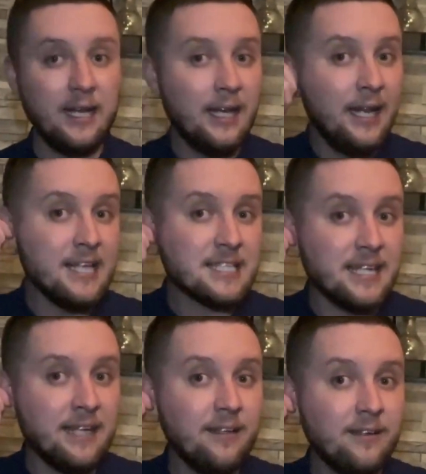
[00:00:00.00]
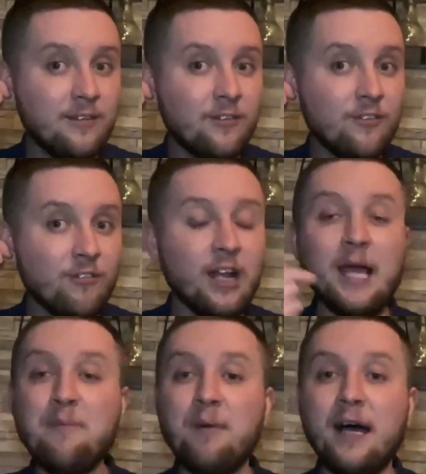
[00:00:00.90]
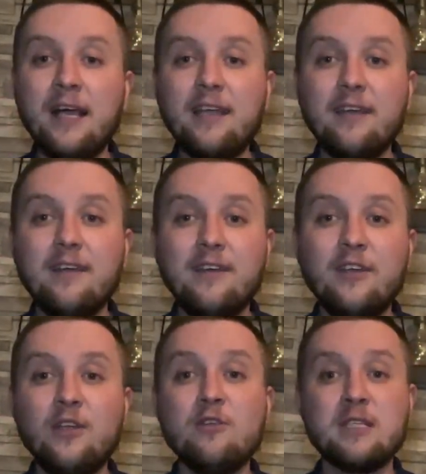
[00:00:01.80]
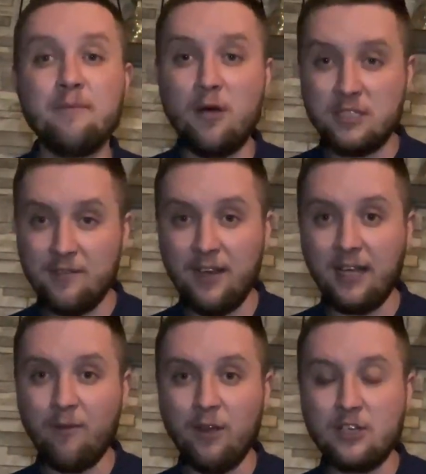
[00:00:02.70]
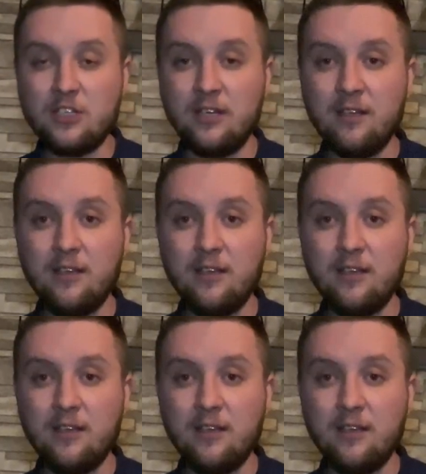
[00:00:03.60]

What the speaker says: listening, relaying back, using emotive language,